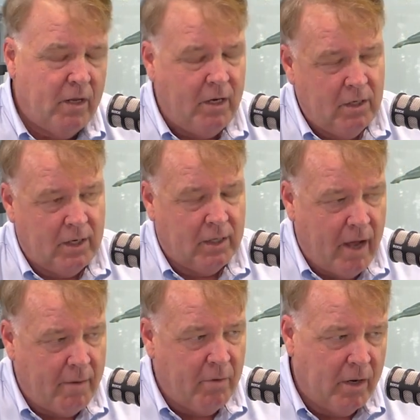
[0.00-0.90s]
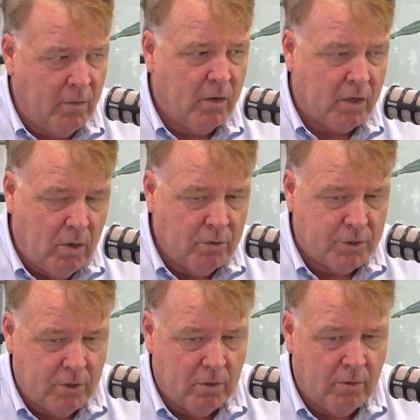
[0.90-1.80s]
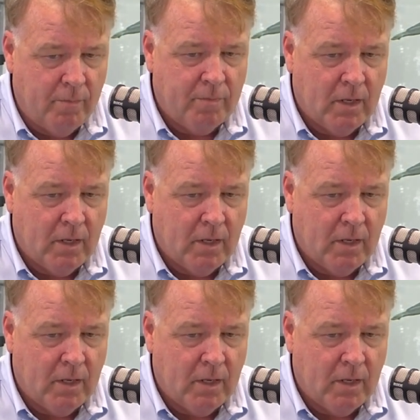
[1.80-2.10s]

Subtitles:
elaborate what culture